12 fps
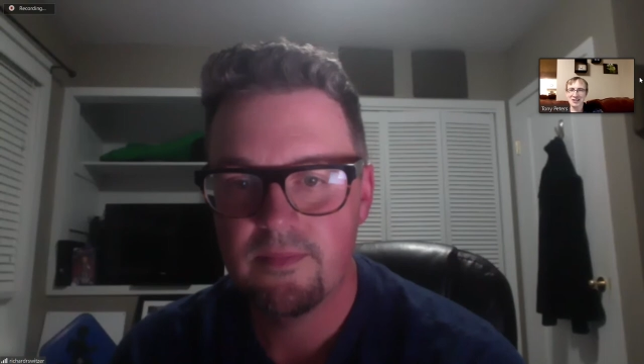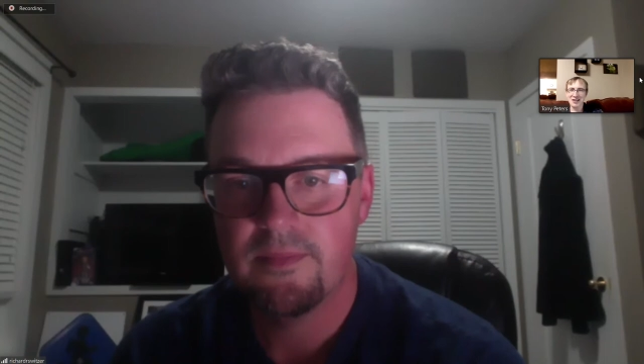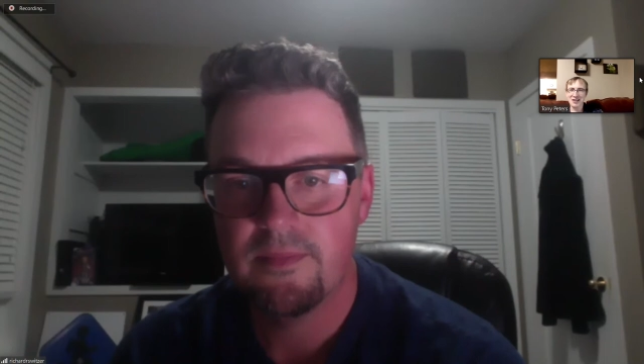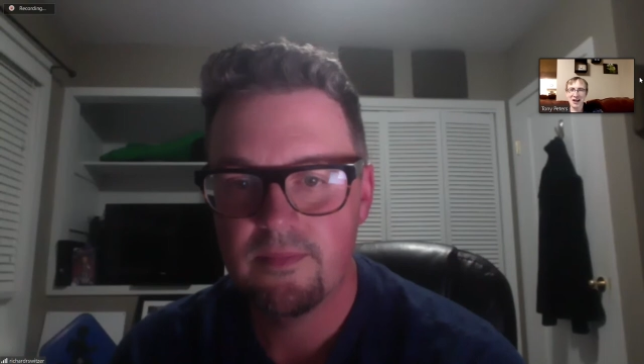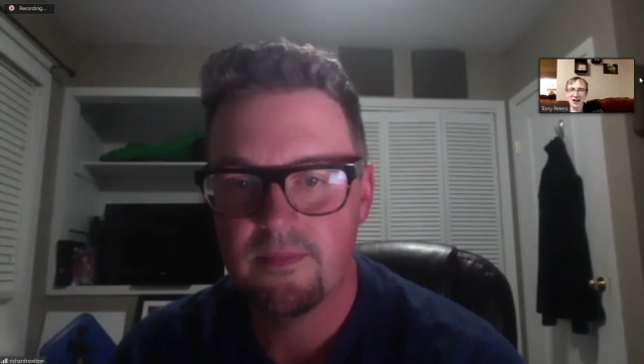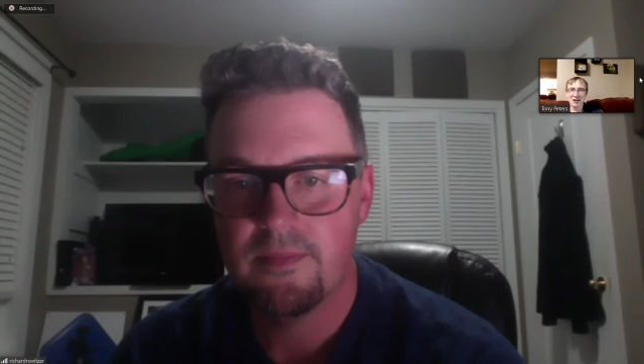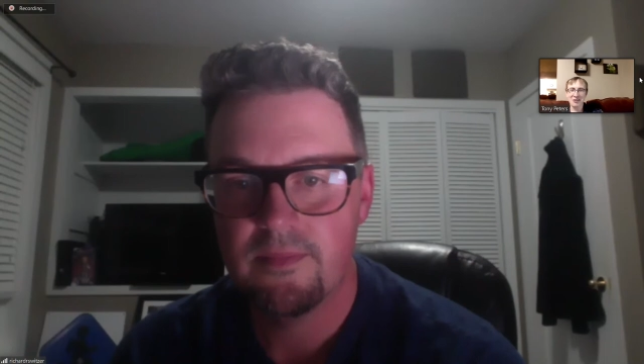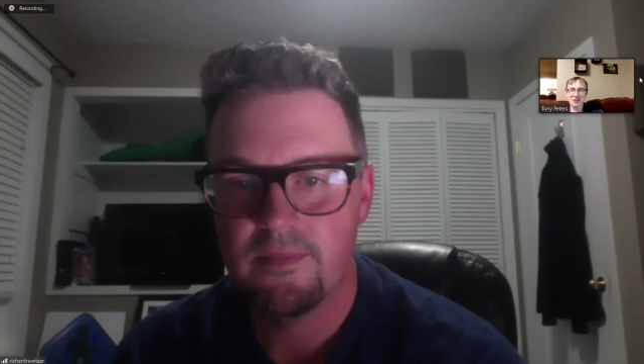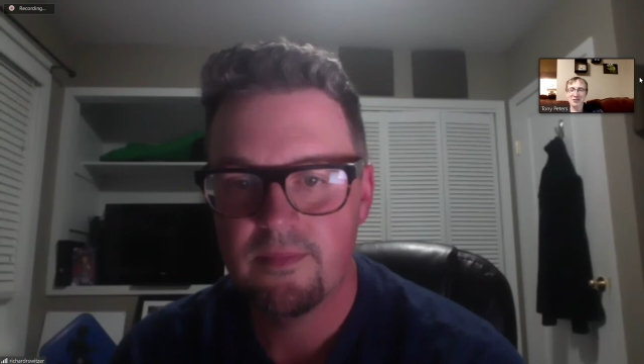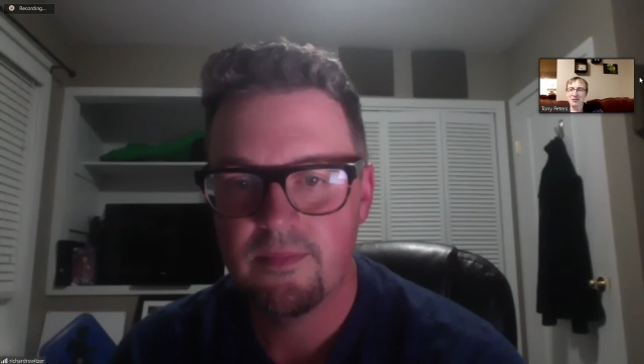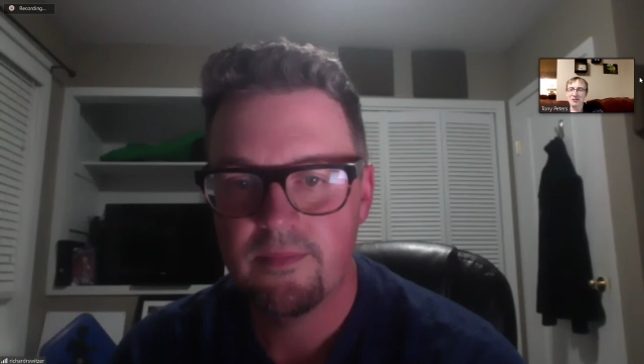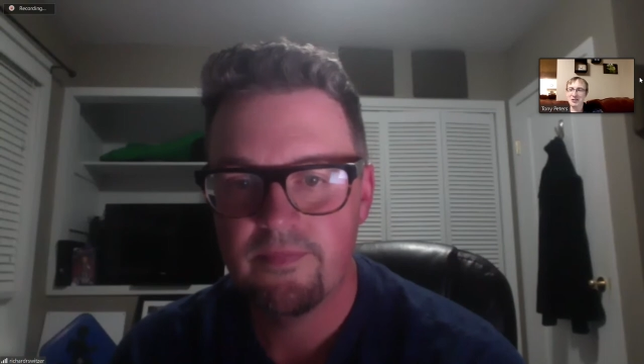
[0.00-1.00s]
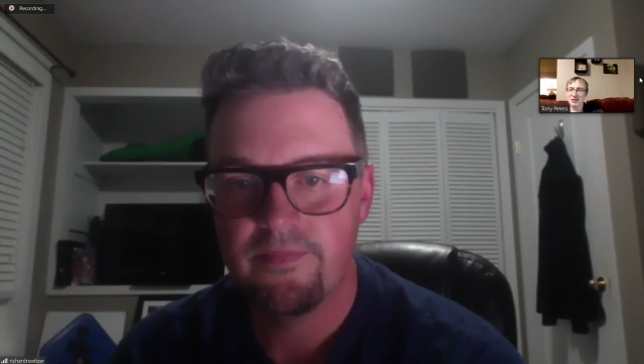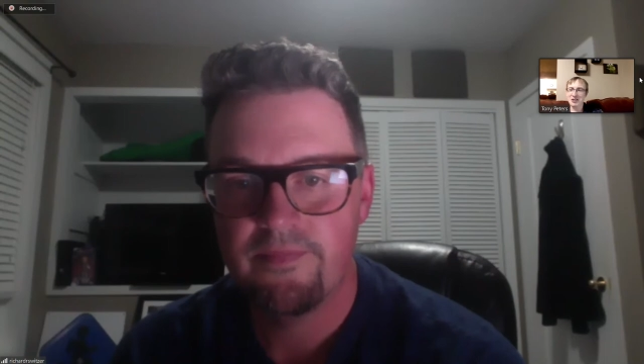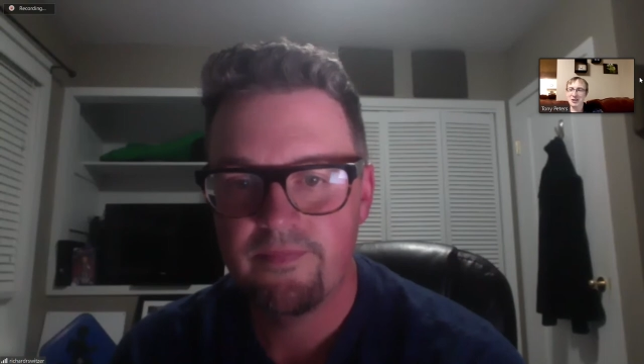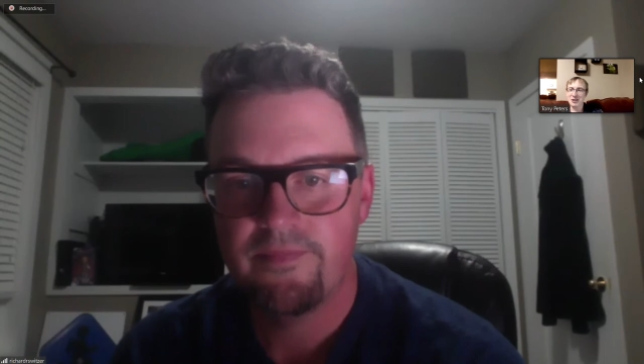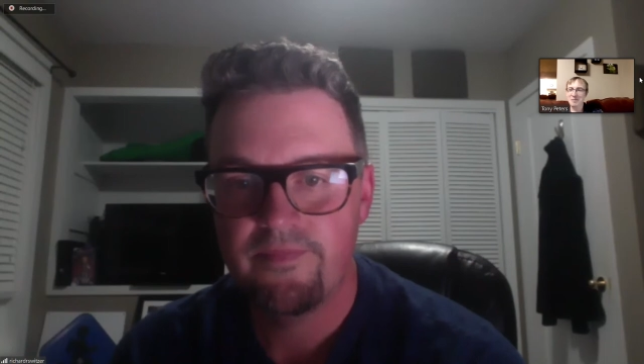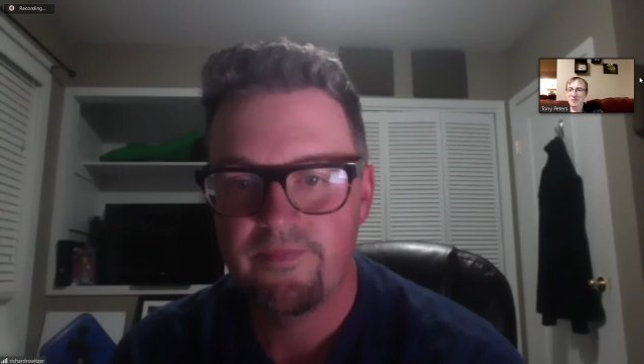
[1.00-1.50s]
like to see that go through for
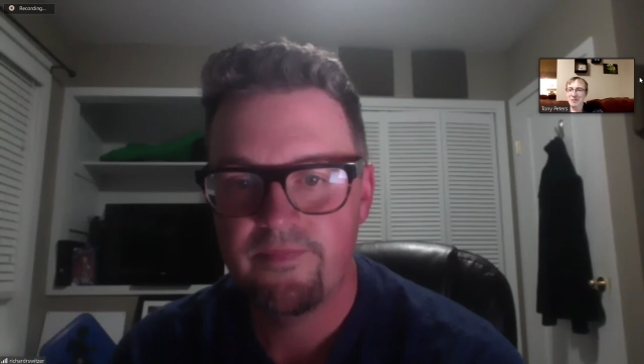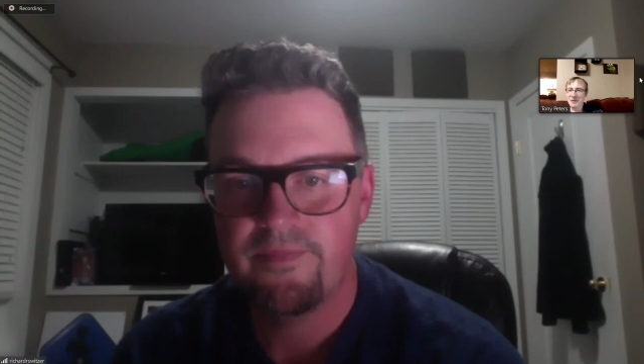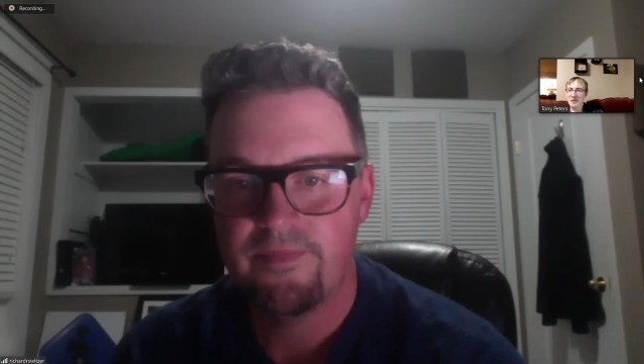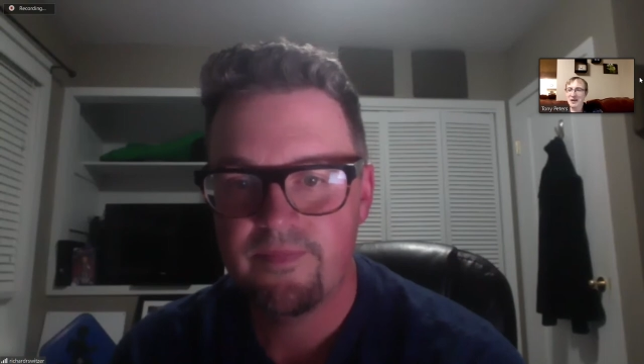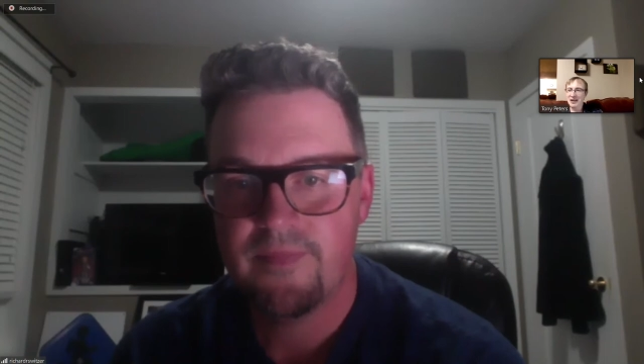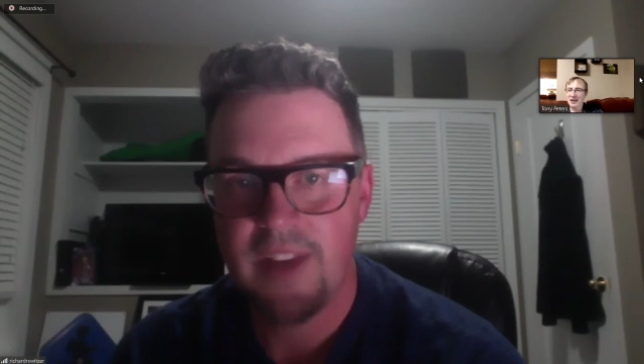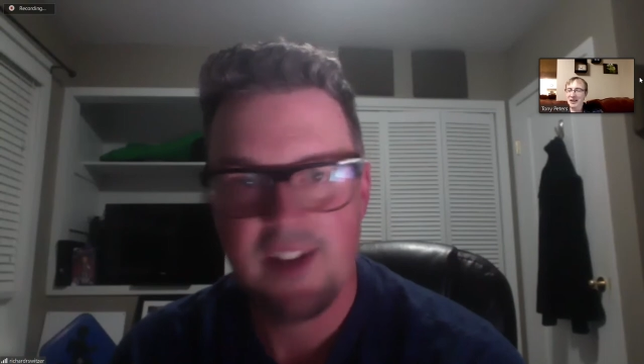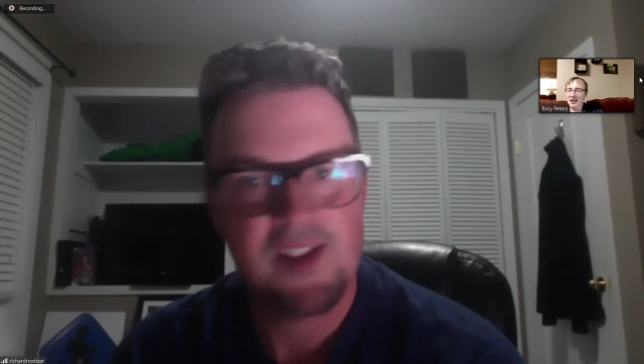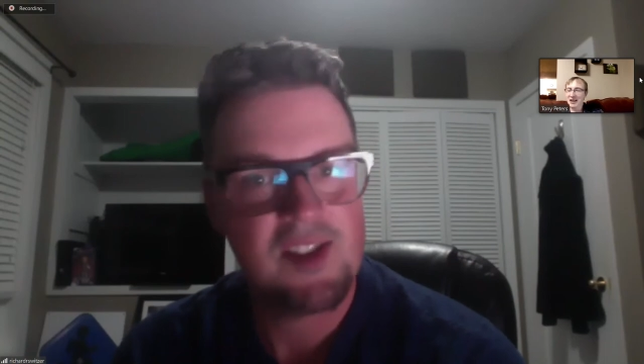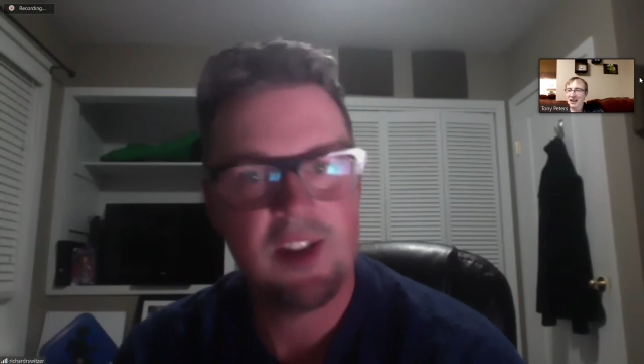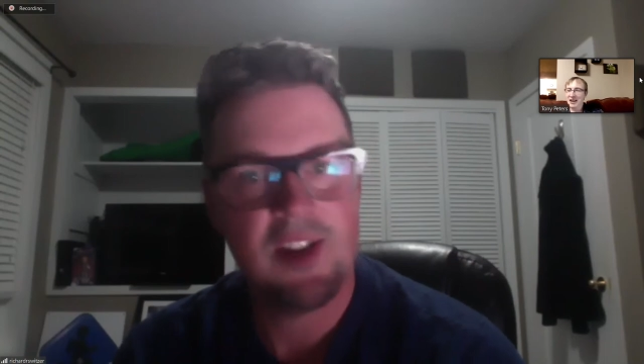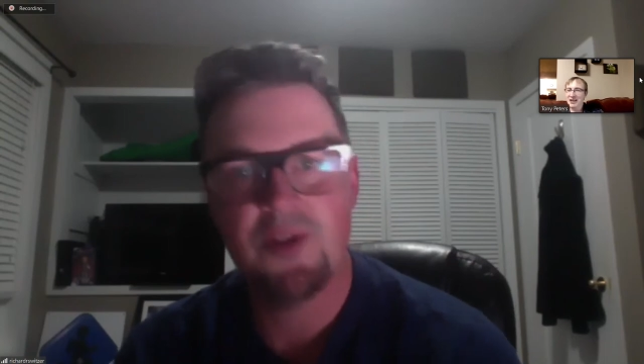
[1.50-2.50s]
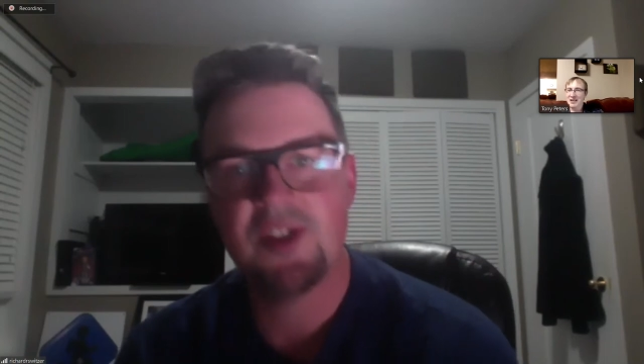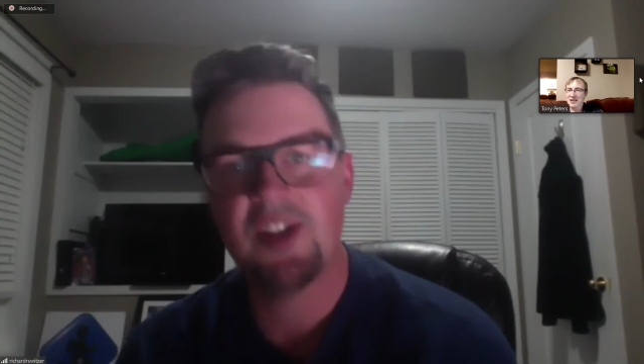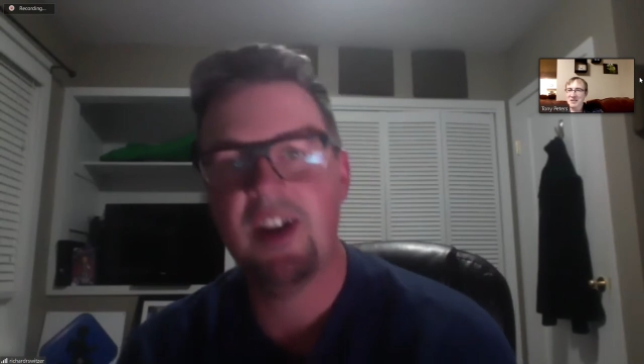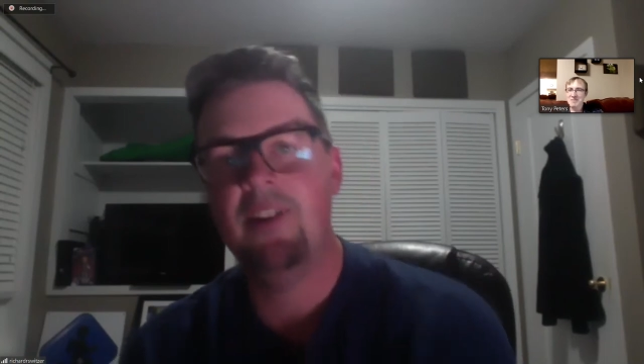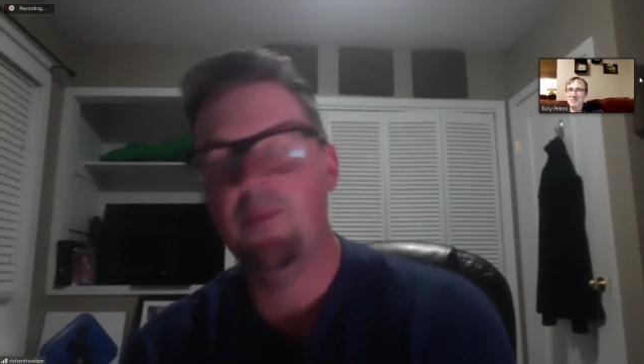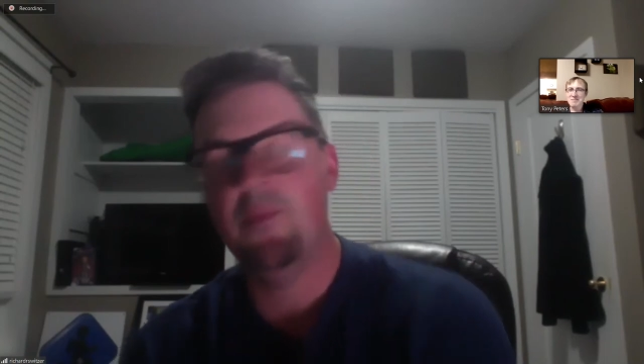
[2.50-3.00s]
sure. As a South
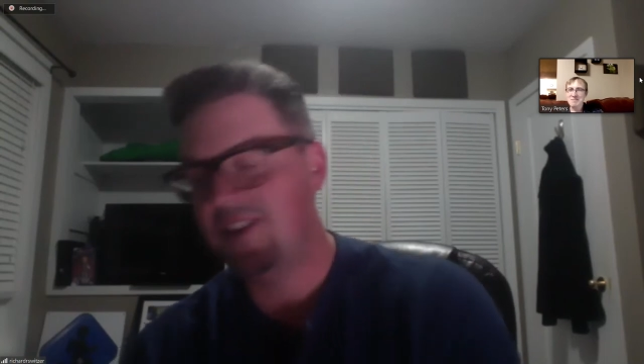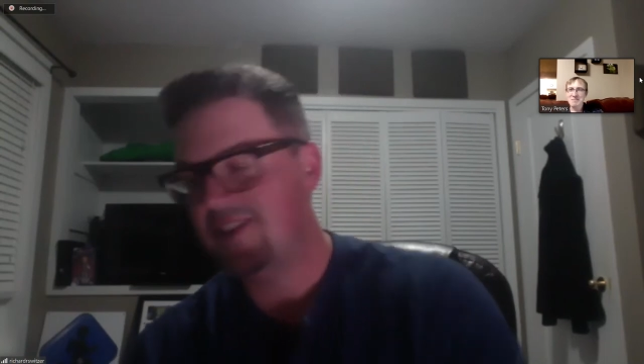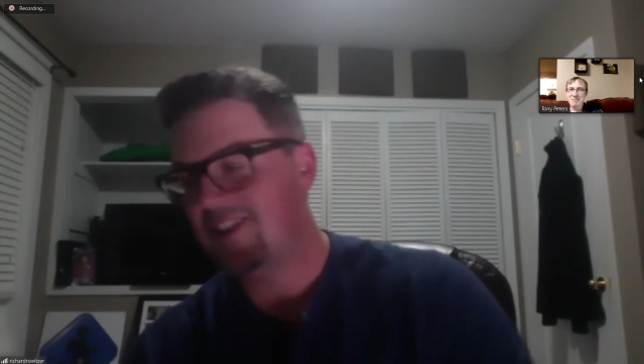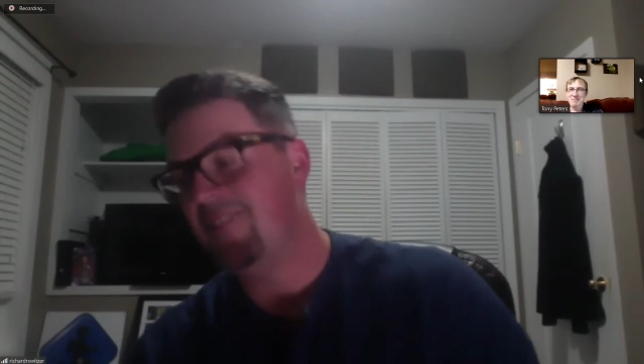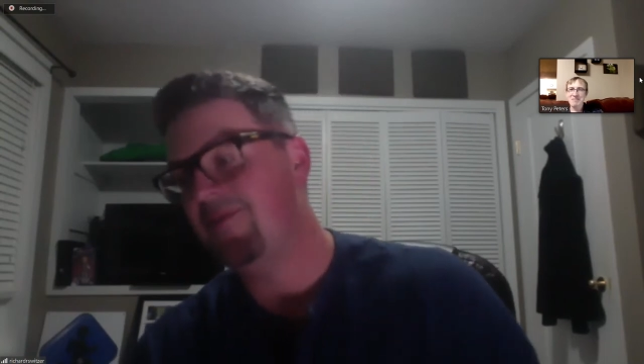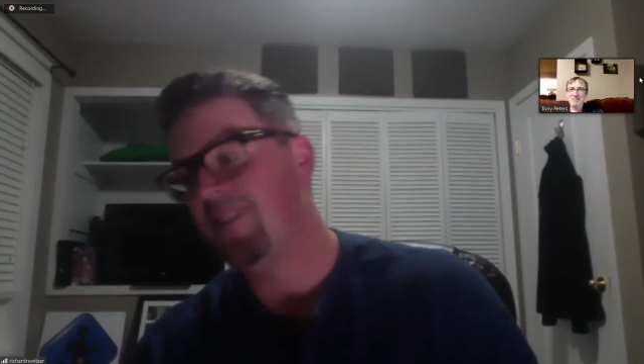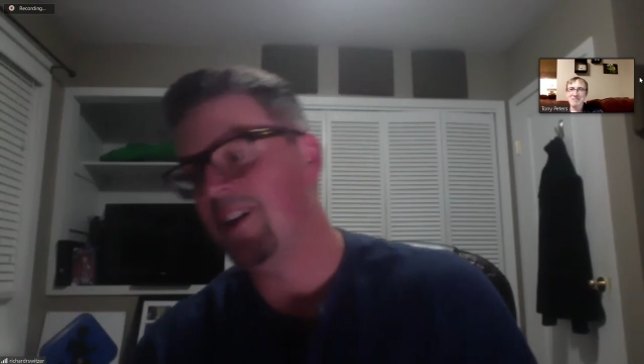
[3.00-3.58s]
Sider myself,